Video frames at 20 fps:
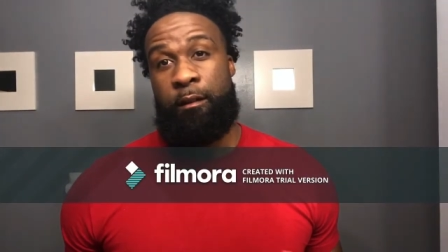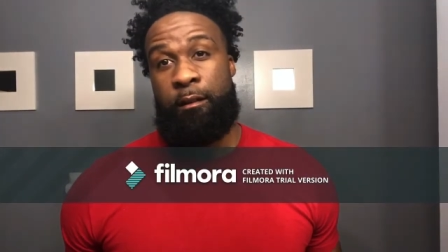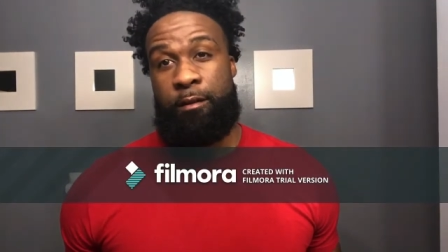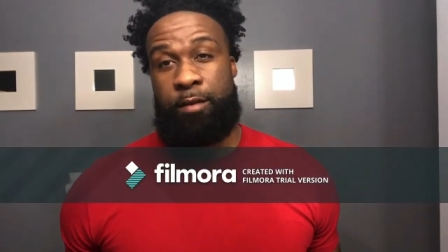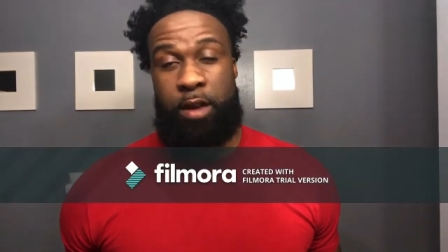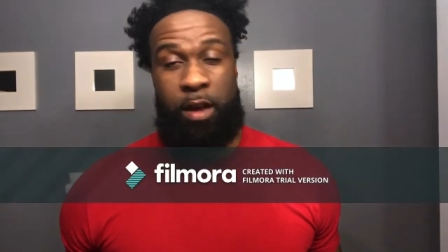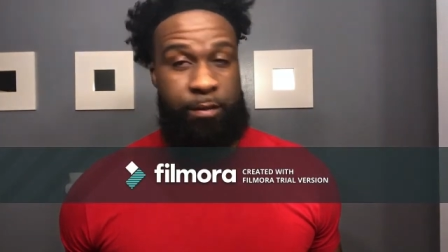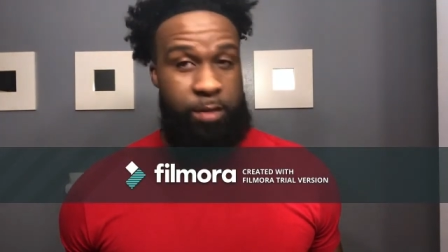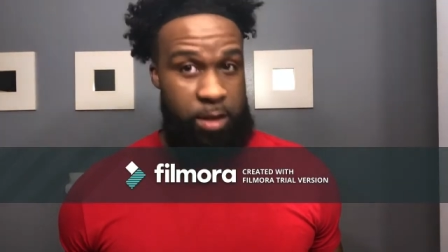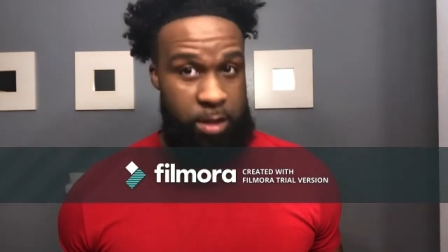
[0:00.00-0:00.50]
If
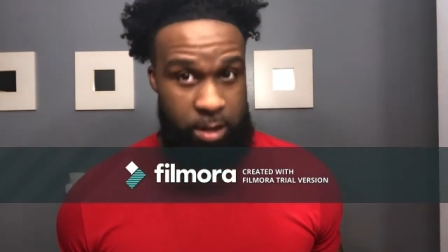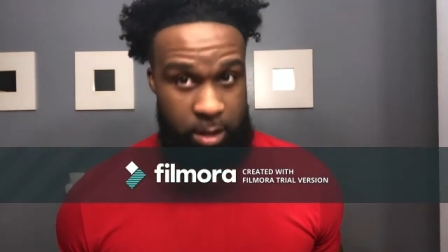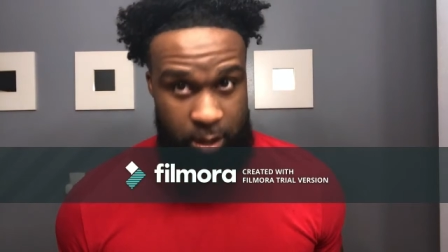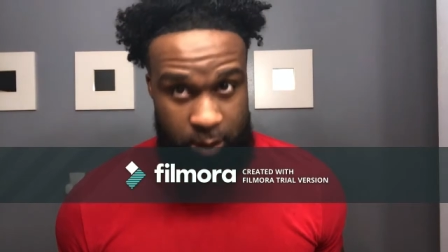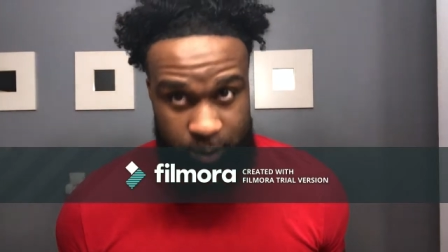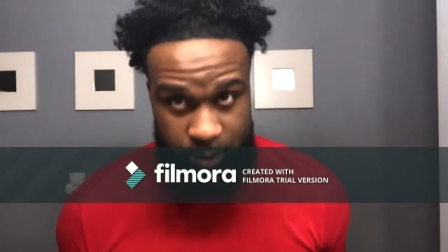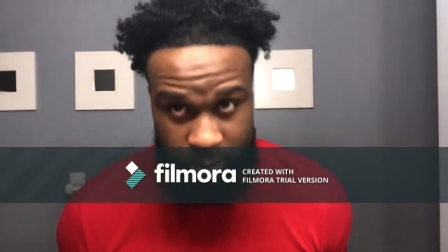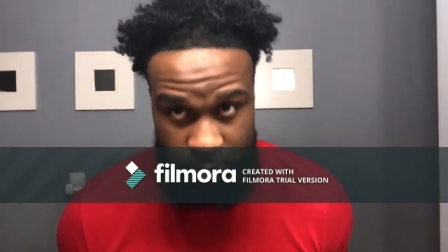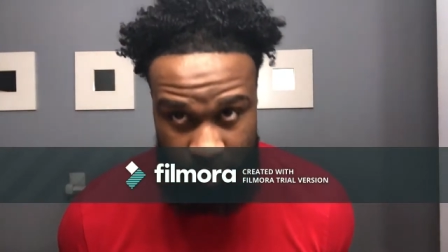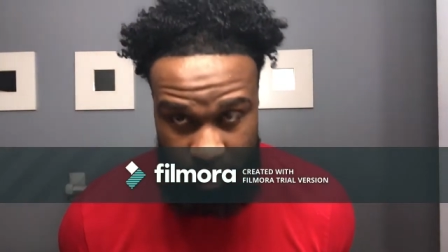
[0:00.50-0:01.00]
you have anything
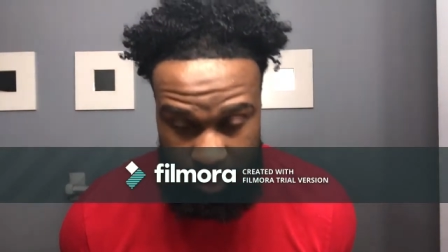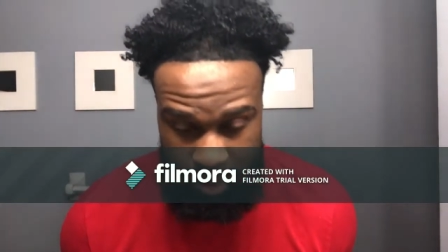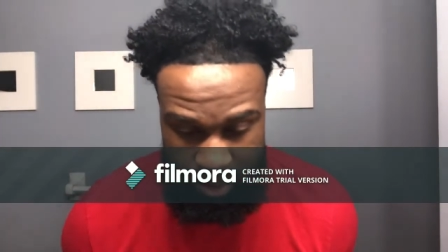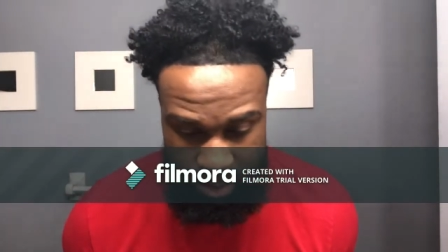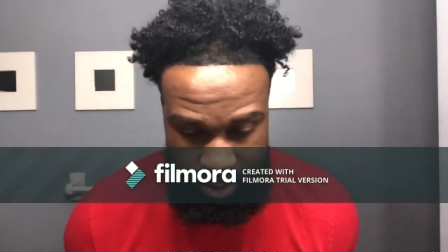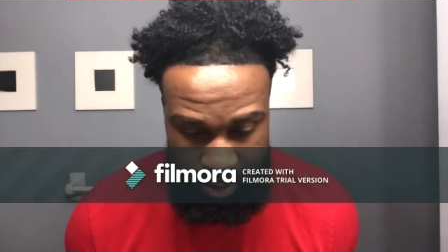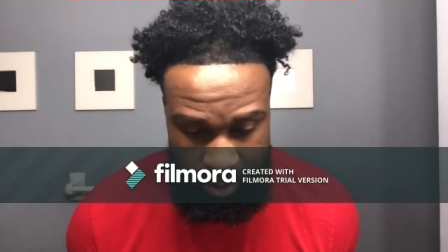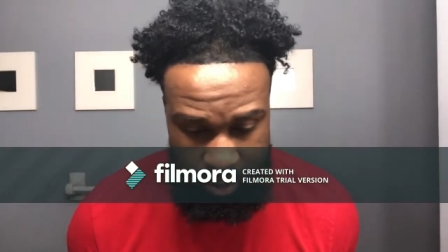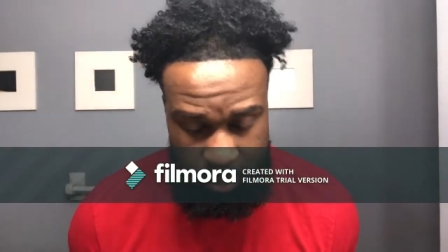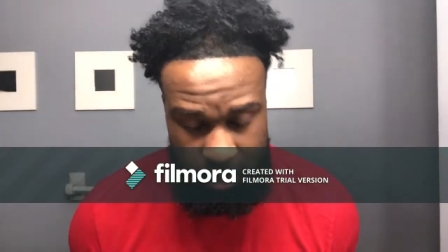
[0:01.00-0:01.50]
else you want to
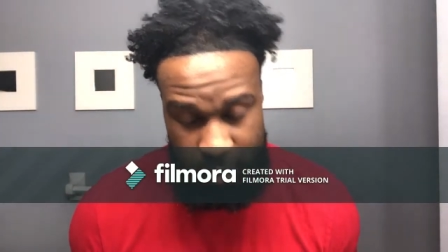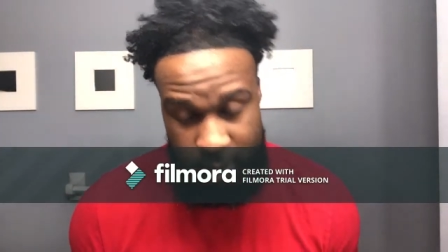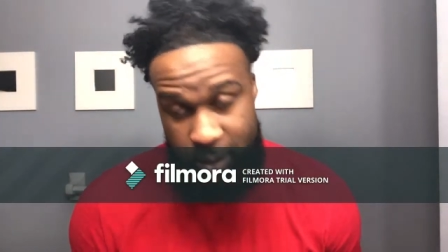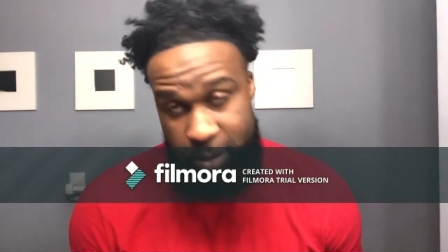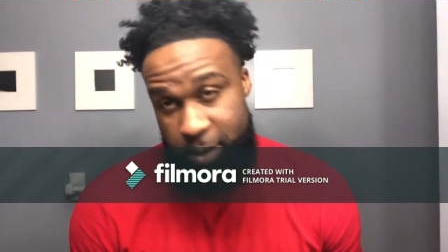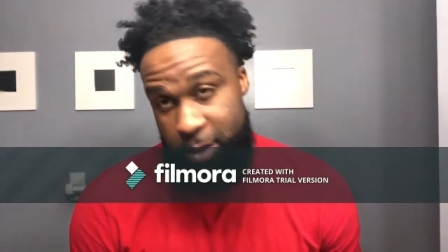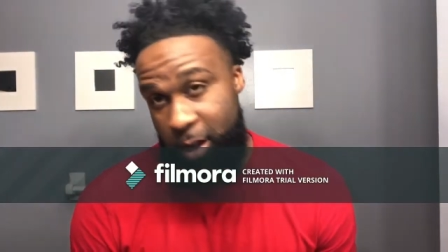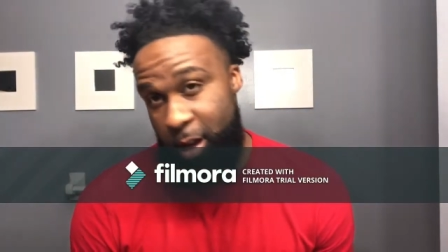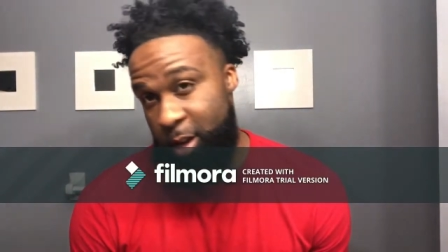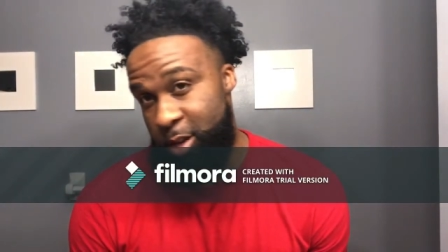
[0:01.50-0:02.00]
see, any other
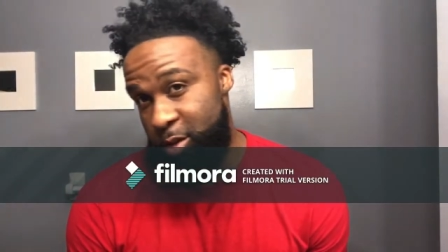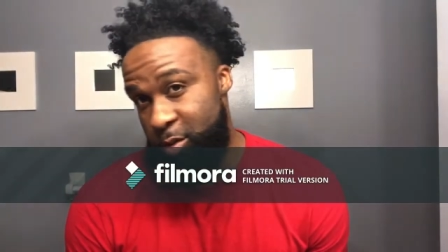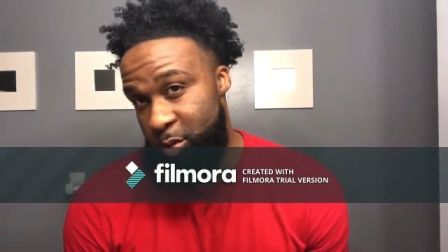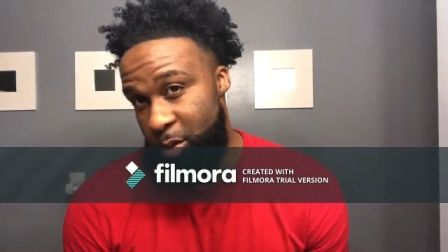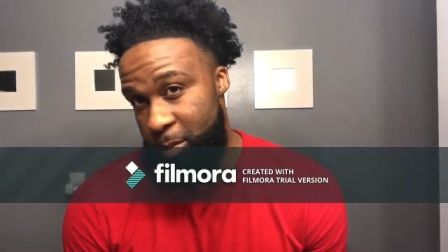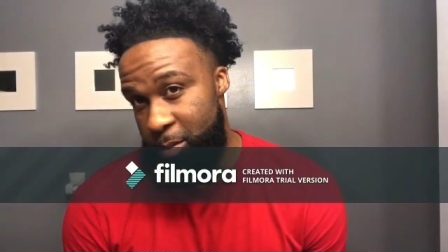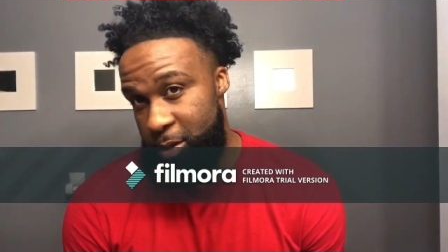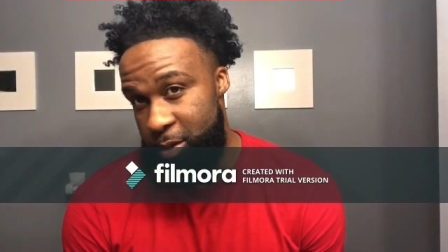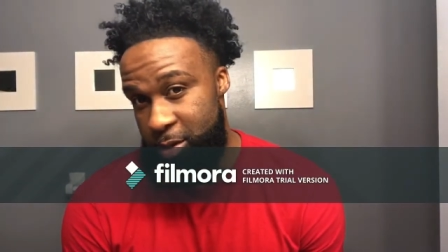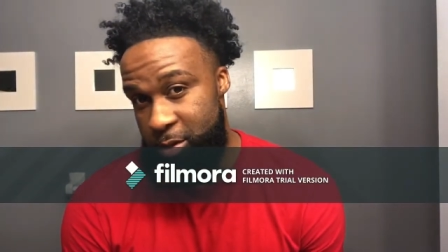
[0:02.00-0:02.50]
styles you
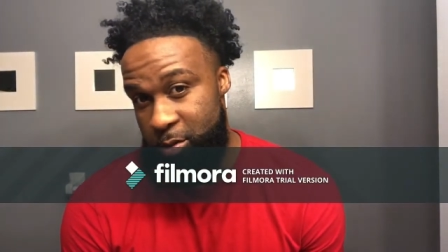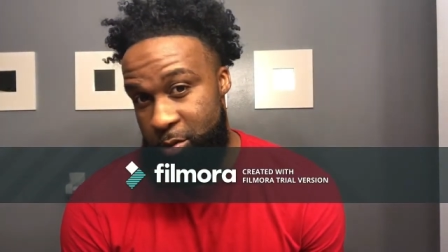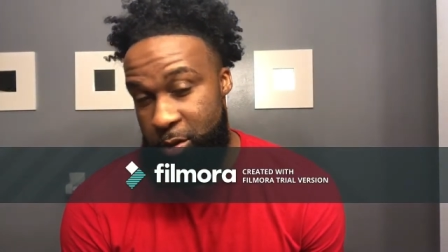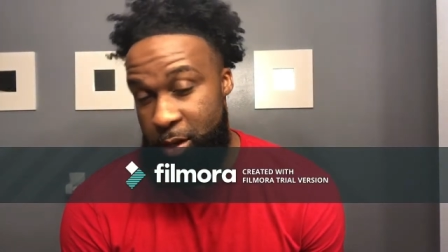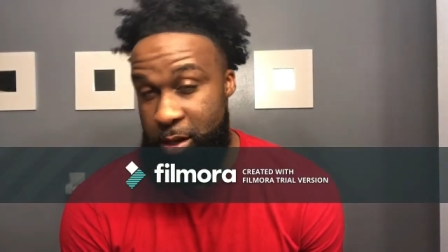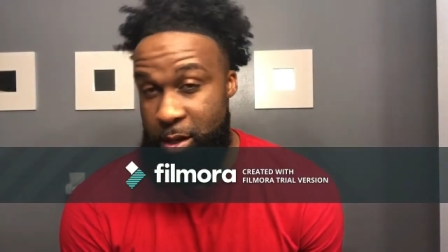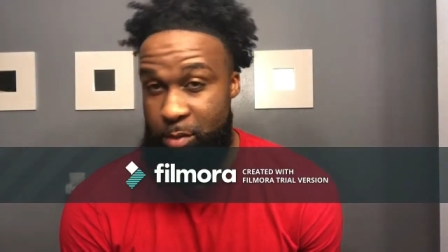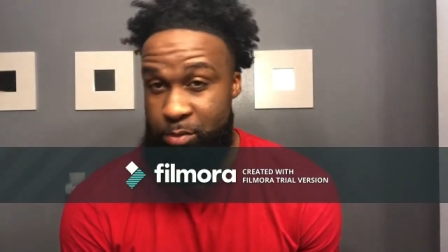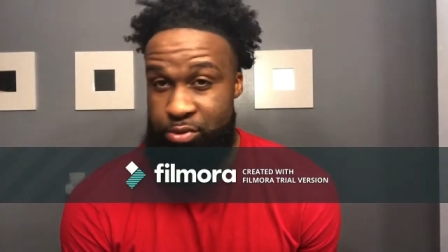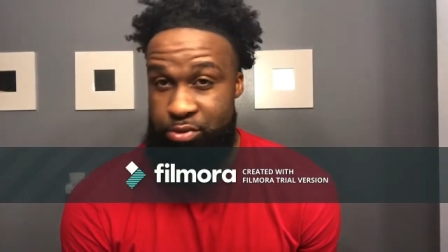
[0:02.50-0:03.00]
want me to do,
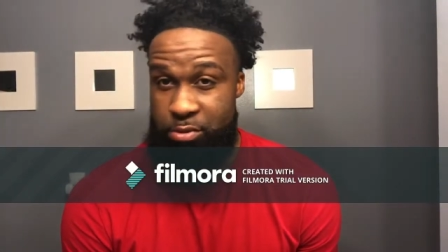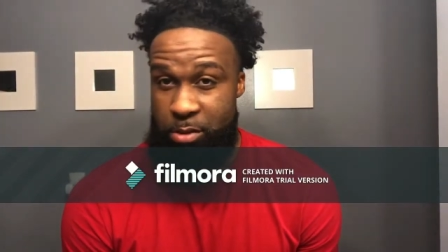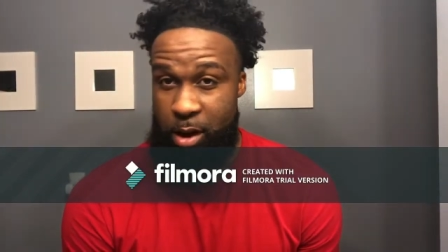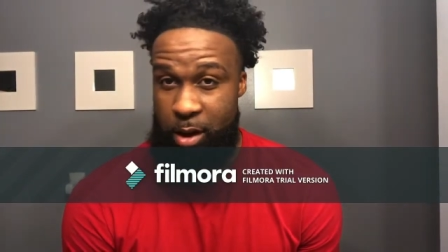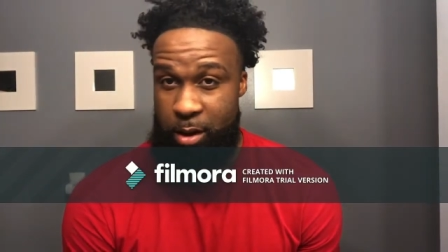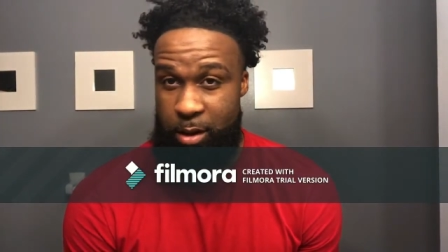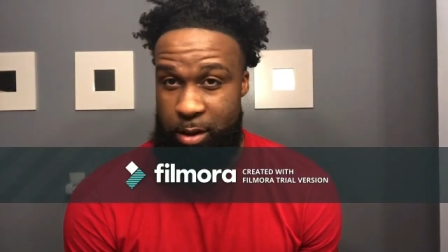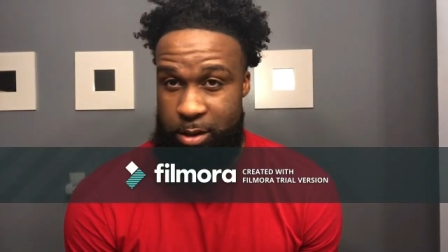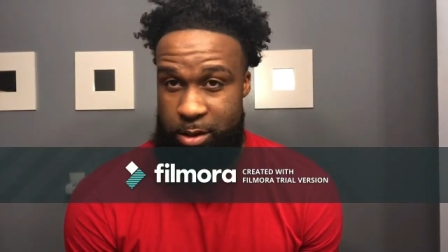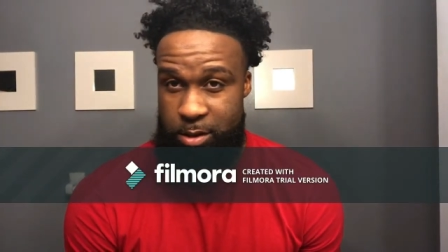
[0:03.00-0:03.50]
any
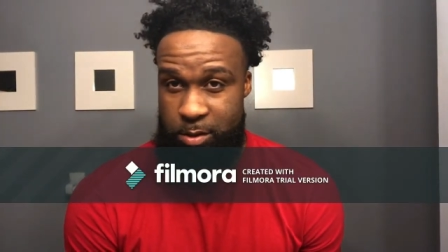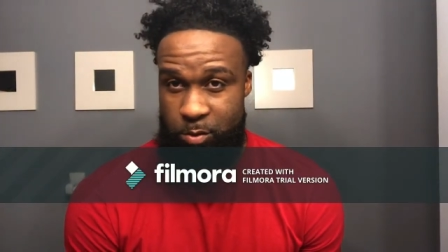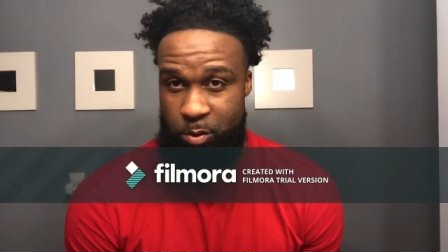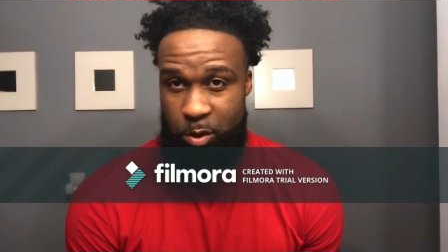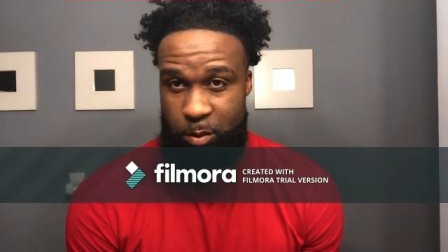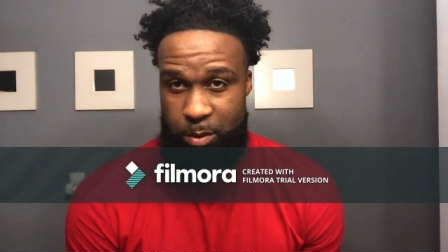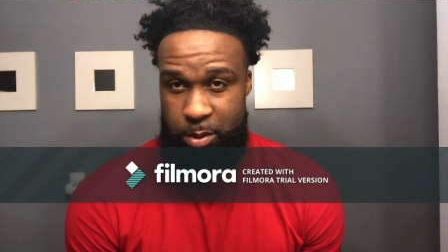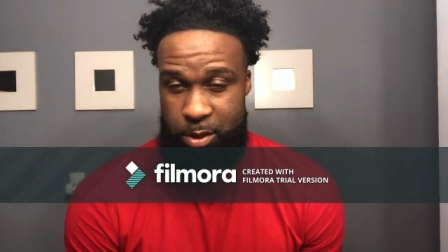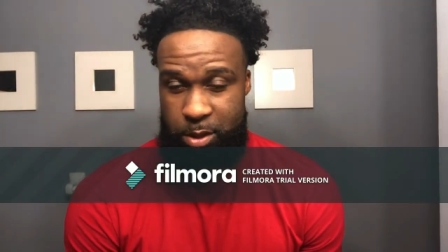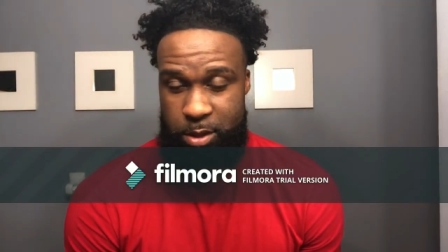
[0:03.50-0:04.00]
products you
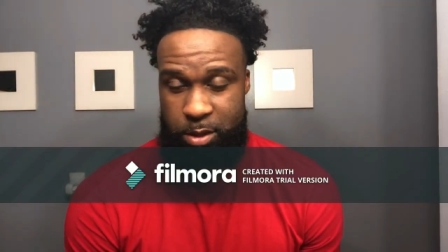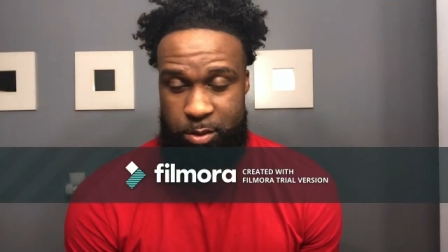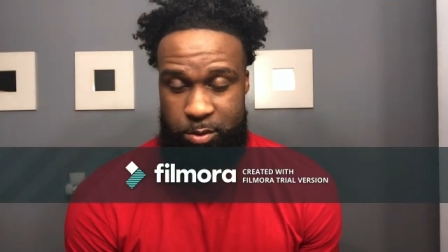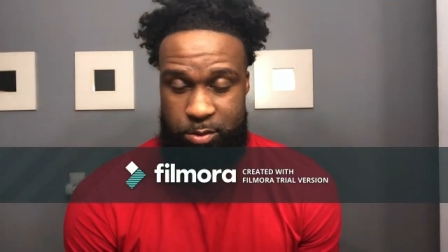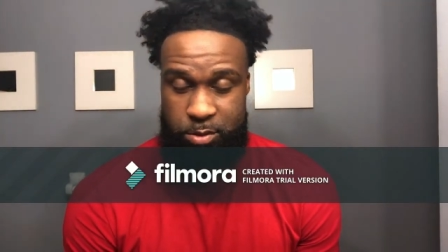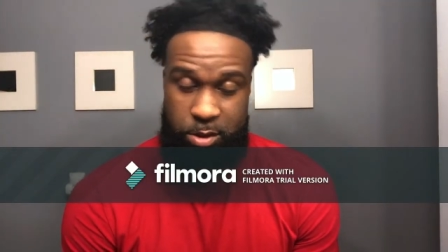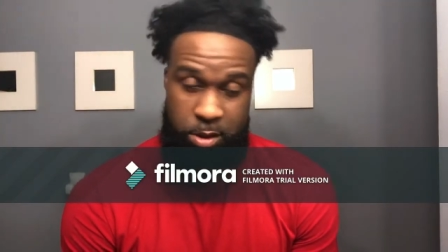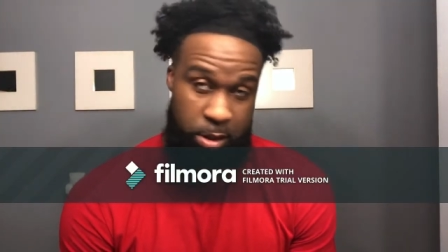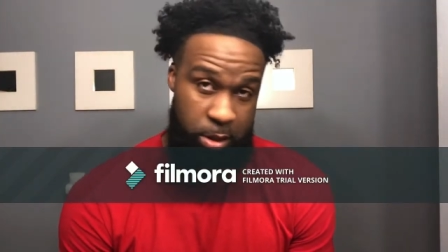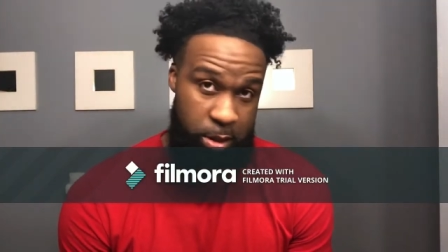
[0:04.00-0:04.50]
want me to
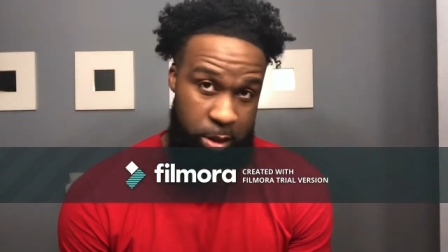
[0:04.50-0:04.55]
use,